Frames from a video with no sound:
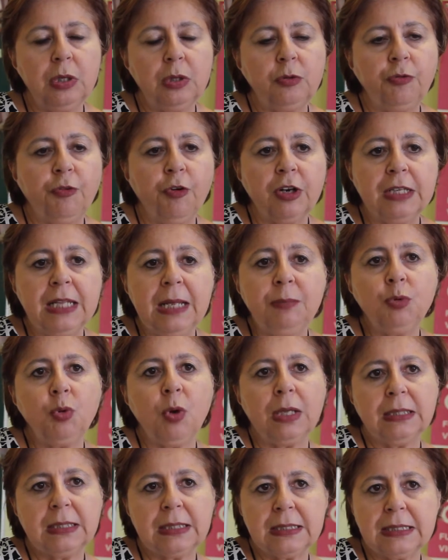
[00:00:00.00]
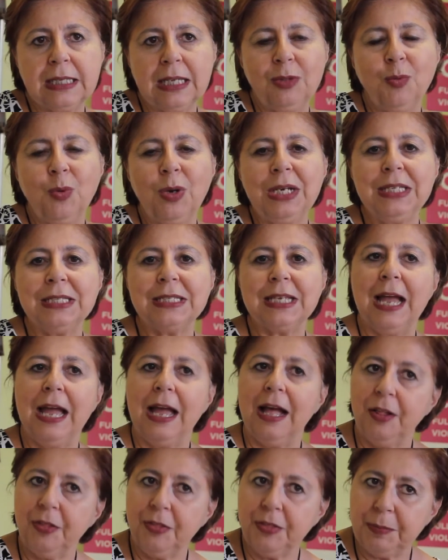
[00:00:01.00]
for them to understand what is a
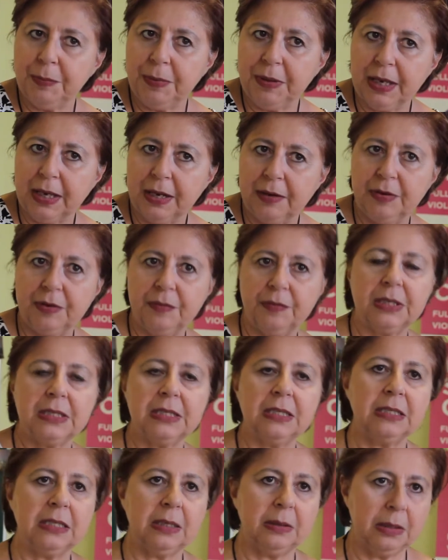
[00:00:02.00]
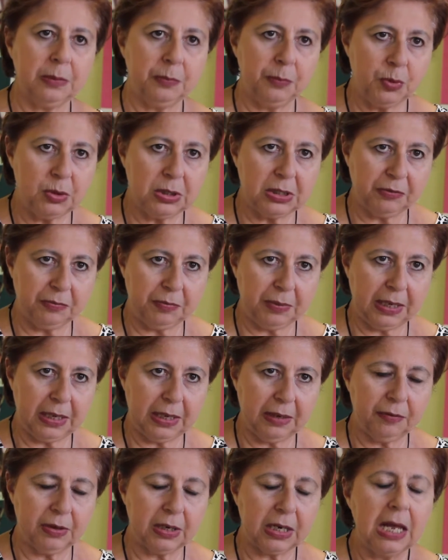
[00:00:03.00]
healthy behavior versus an abusive
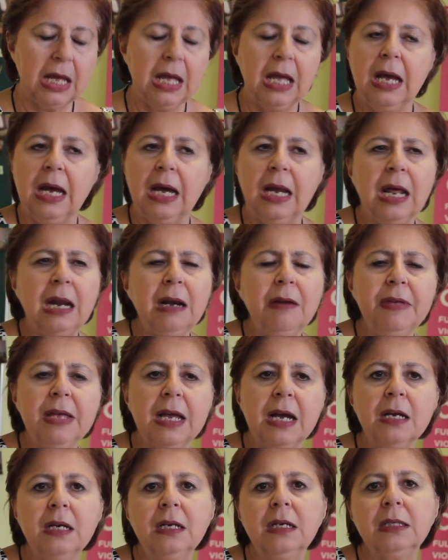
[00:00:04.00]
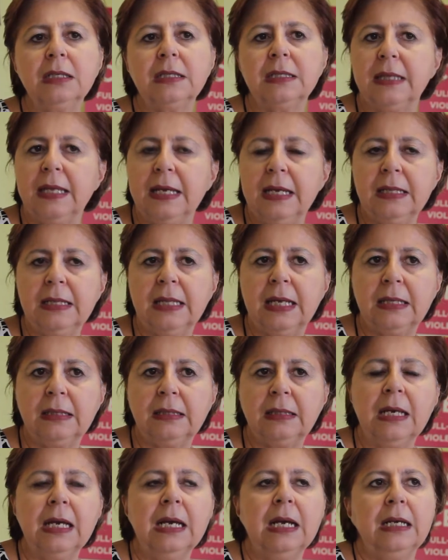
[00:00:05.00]
behavior. A lot of young girls think
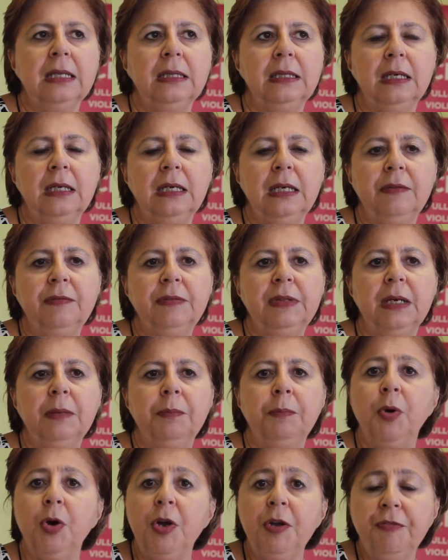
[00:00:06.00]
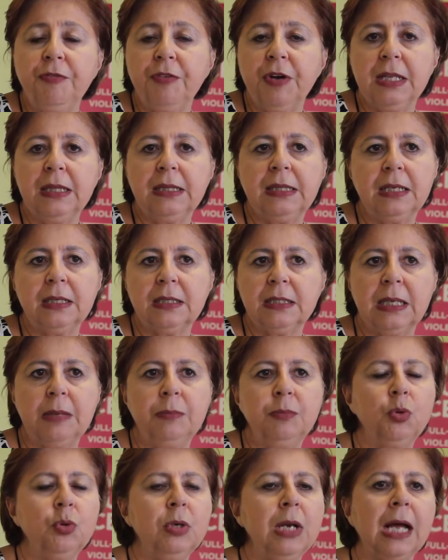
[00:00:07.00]
that if the boyfriend tells
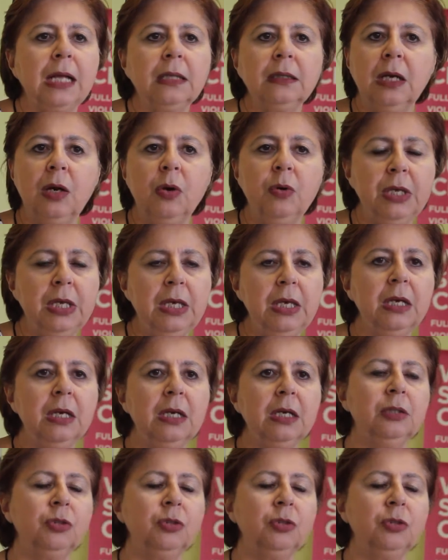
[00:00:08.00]
them, do not go here,